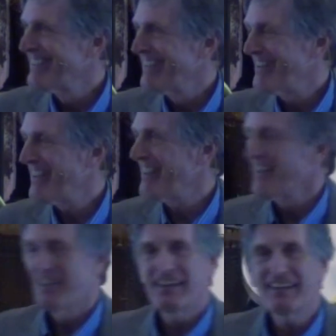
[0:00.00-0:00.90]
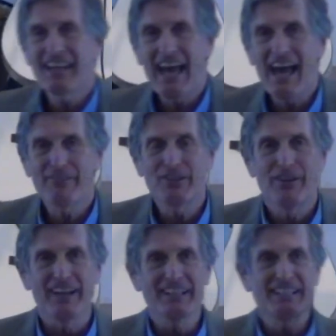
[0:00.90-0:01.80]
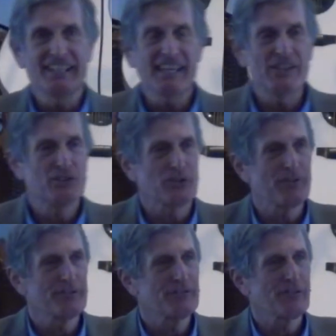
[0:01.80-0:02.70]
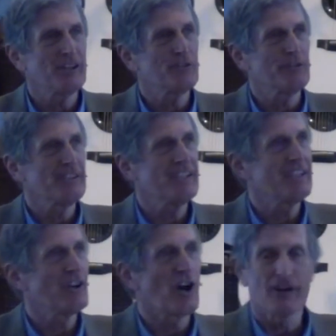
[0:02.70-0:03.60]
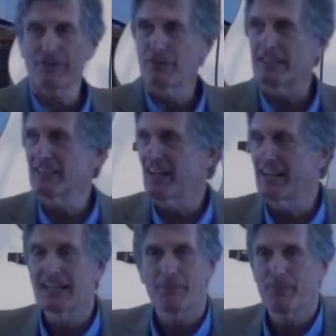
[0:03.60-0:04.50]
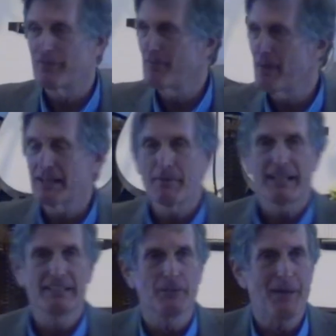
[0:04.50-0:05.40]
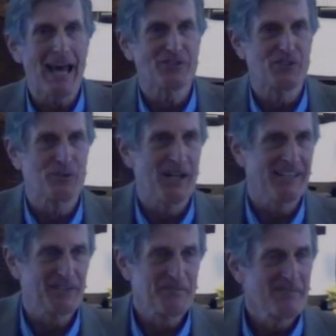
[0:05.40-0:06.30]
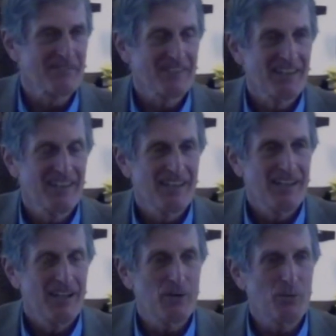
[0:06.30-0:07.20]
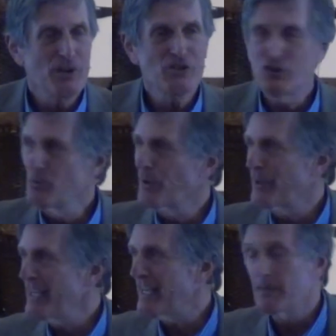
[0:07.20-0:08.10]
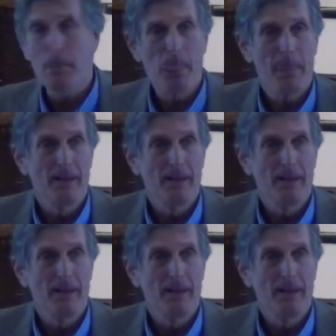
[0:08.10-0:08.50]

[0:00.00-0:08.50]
They didn't have, you know, LEDs sort of gracefully and artfully lighting up the many, many little passageways. Once you were in,